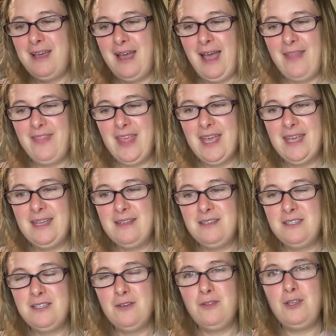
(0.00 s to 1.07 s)
add that in
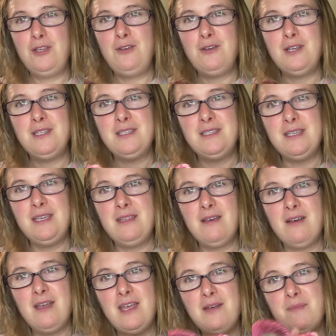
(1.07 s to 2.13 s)
so that you can see
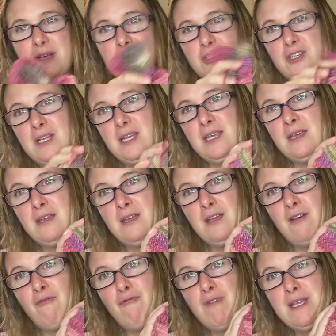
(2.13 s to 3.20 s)
that I am actually
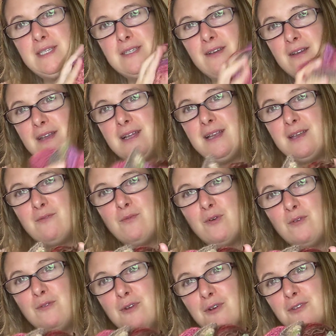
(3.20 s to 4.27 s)
recycling
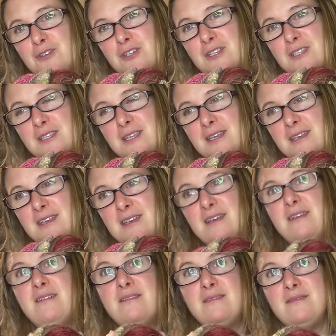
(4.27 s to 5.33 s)
wool, not just
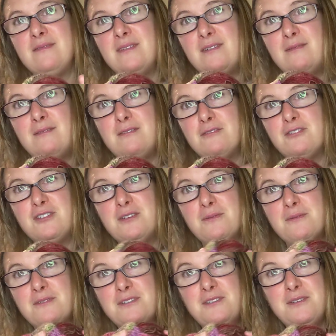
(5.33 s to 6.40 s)
thinking, oh gosh, I don't
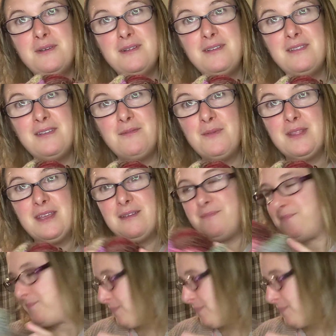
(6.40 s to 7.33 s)
want to do anything with it.